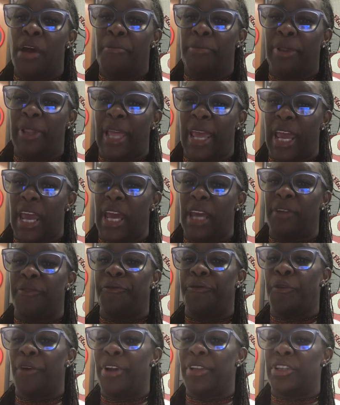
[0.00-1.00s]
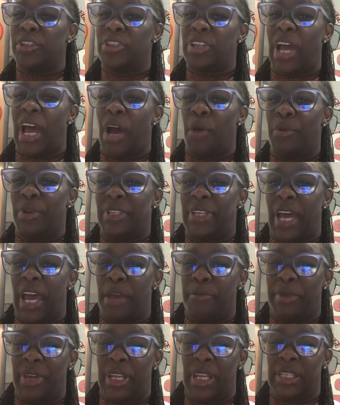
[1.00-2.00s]
plan for the child with
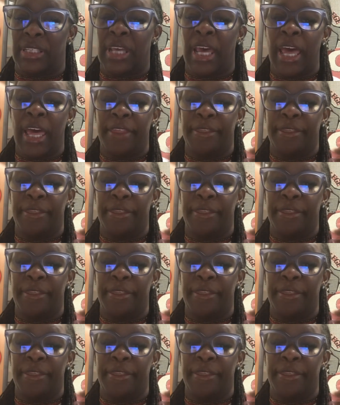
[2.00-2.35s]
diabetes.